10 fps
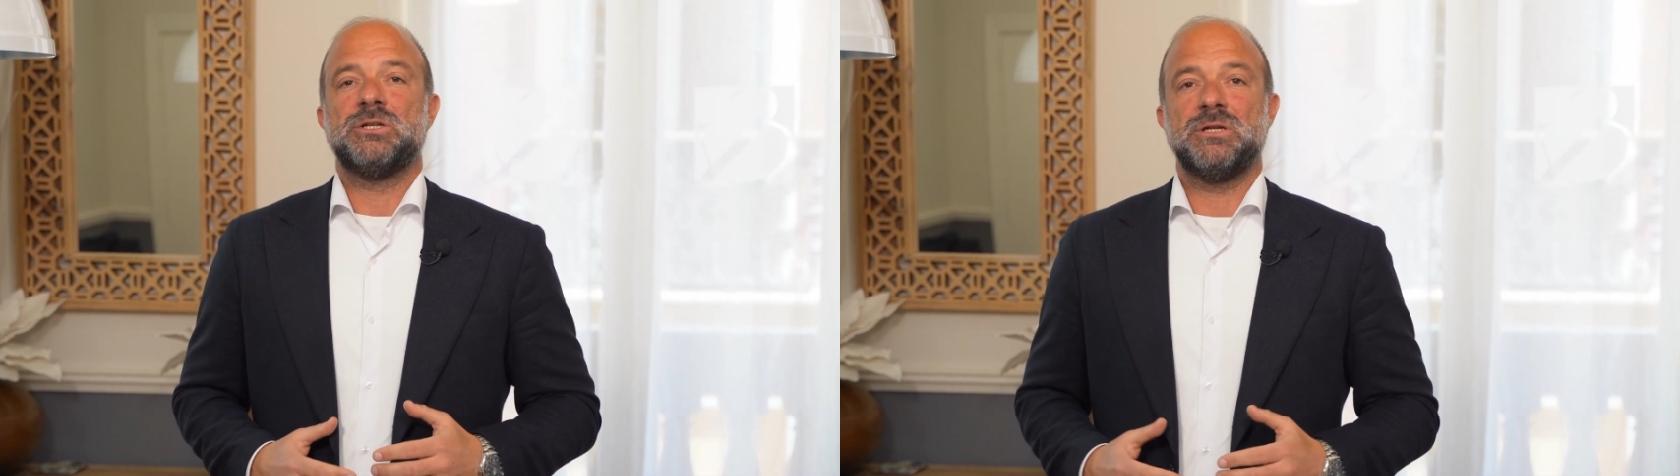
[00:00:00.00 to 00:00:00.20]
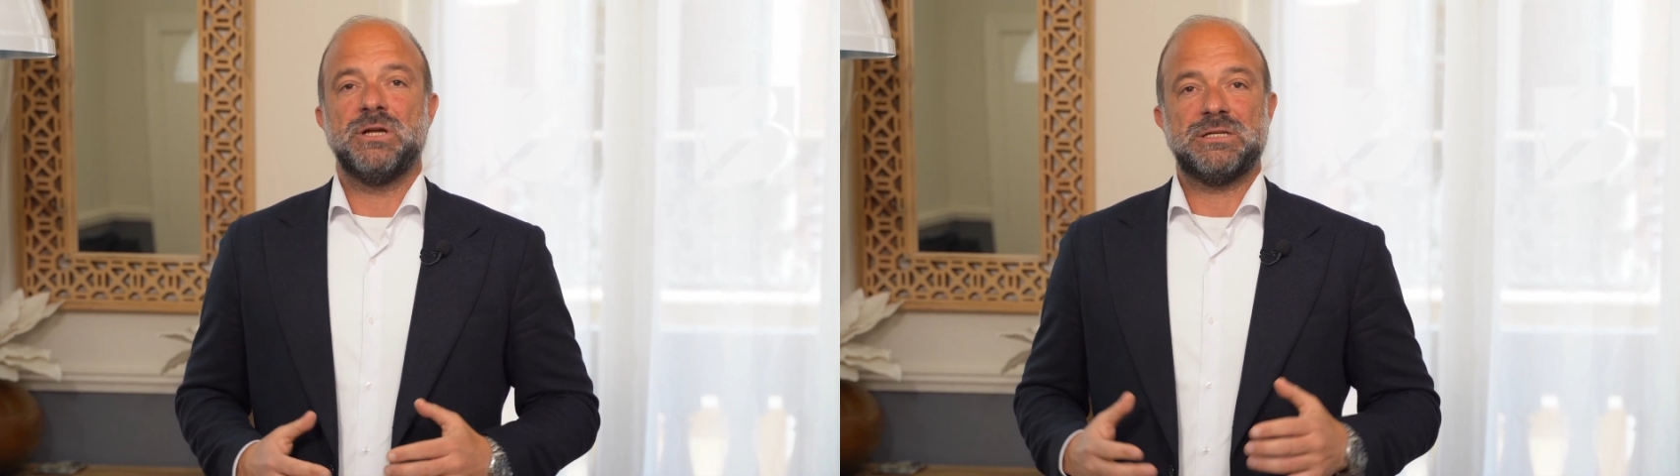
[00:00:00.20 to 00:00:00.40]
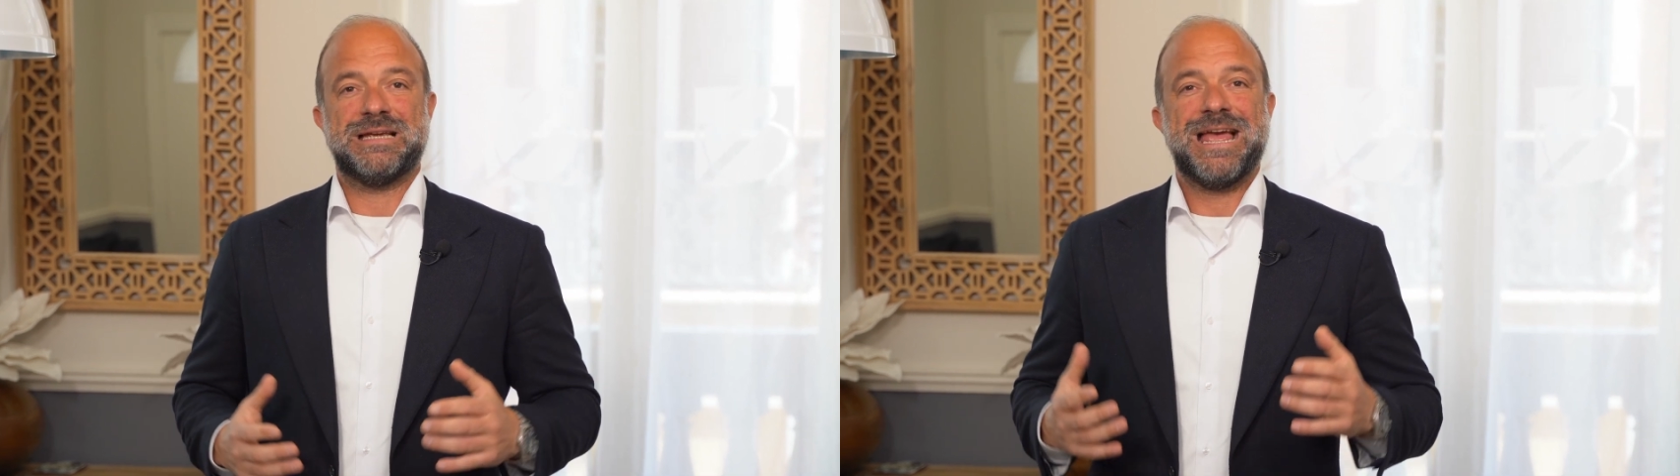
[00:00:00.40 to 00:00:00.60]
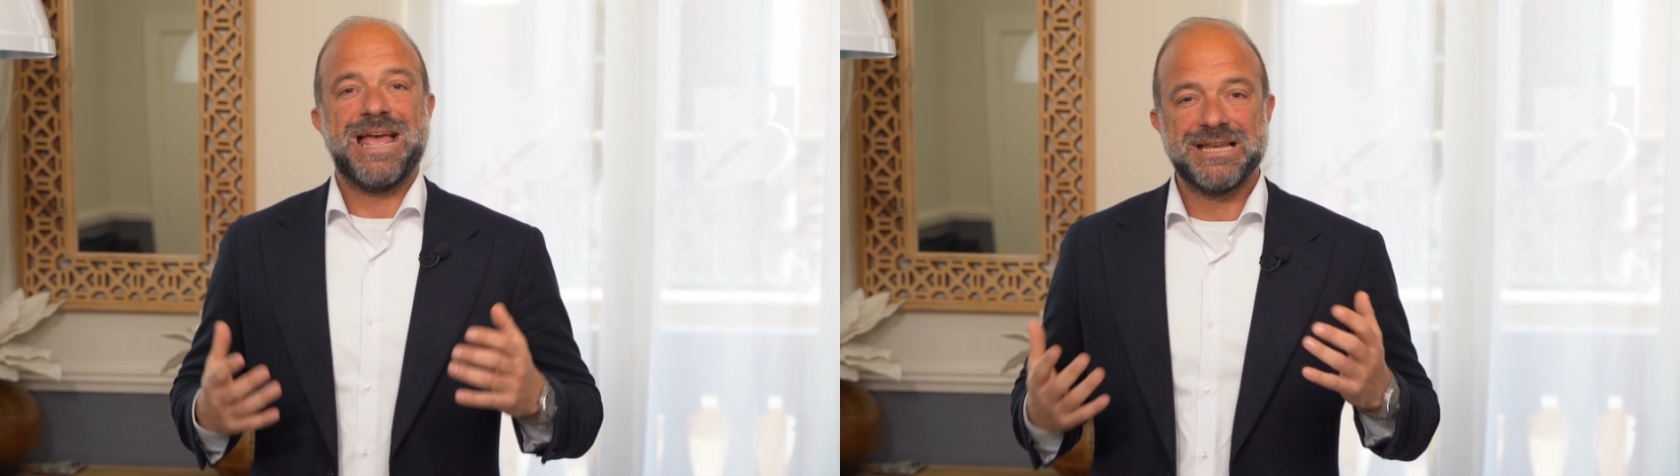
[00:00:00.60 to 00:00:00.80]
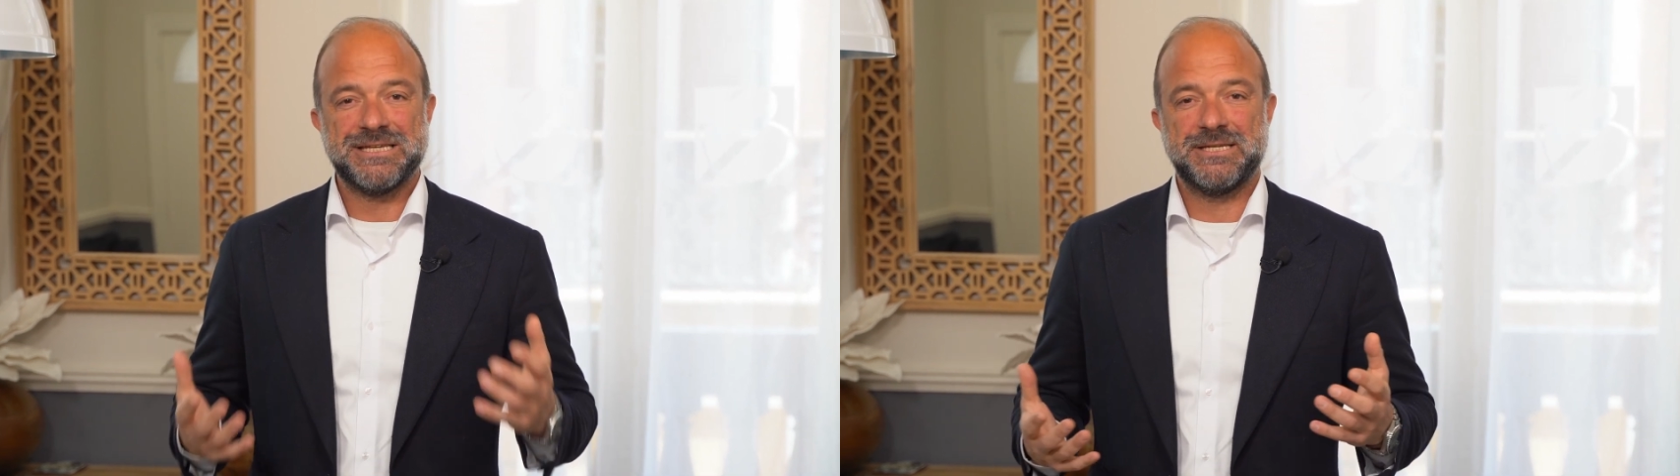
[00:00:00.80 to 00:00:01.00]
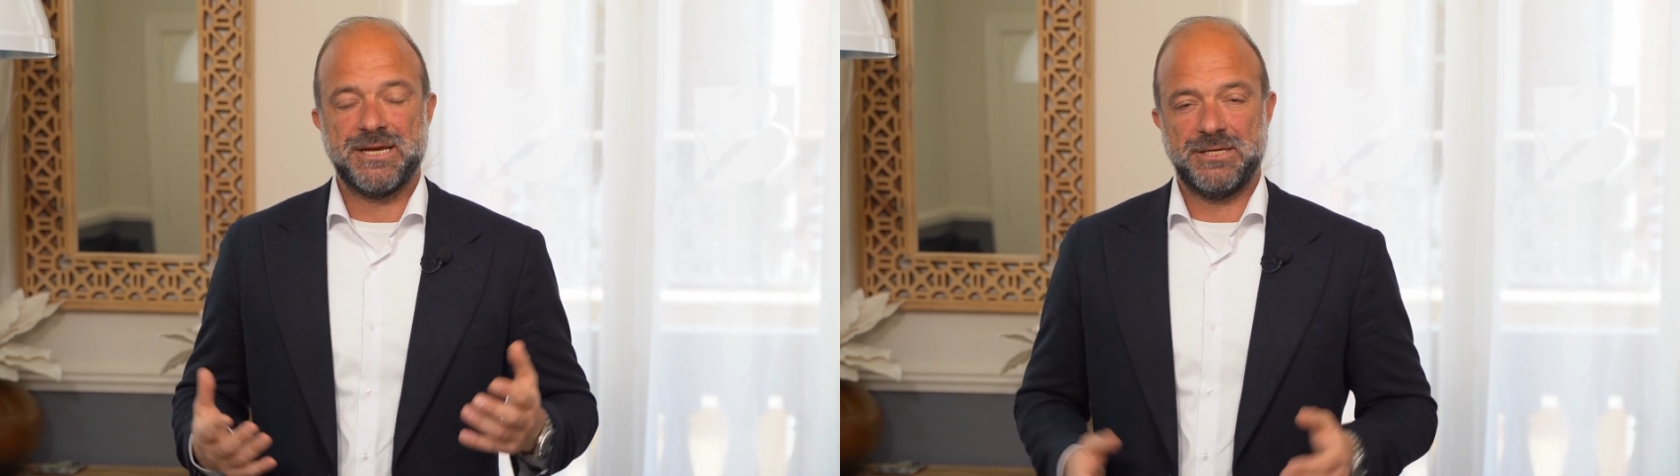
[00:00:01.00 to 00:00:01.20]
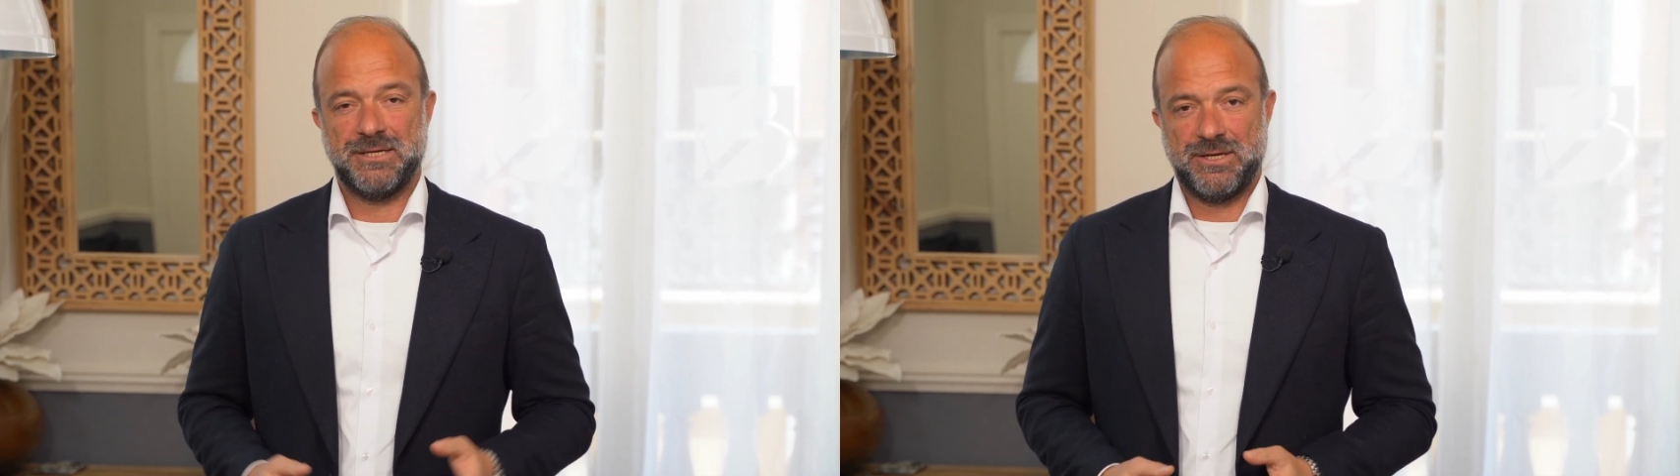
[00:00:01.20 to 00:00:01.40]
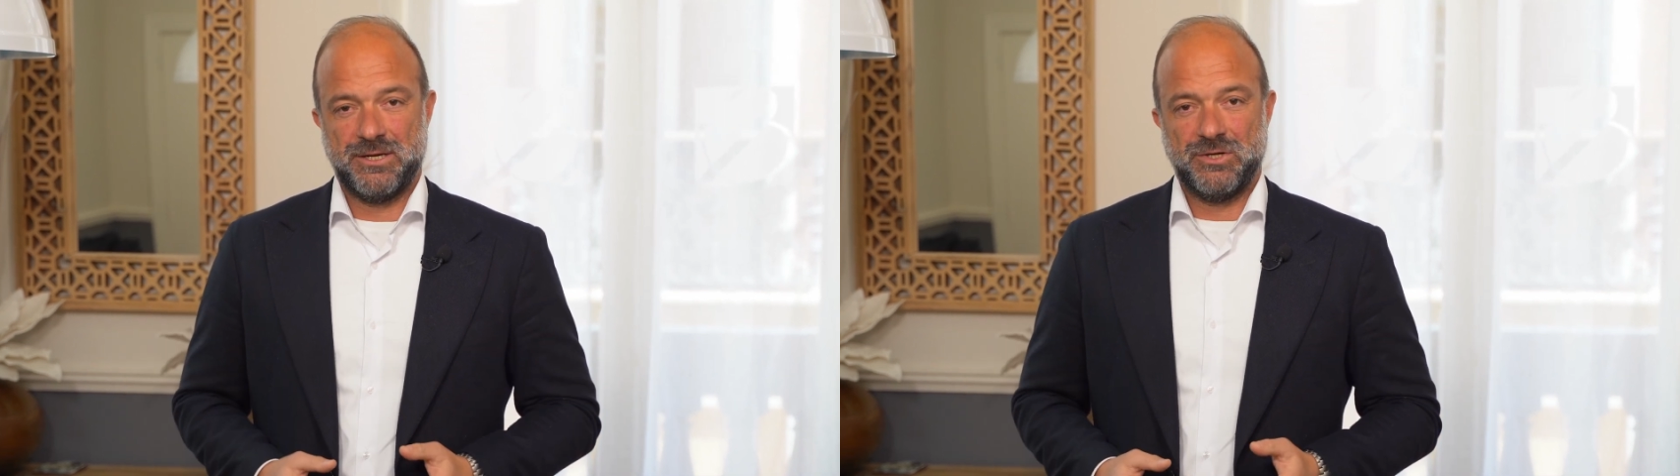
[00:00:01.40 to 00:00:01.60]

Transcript: do not hesitate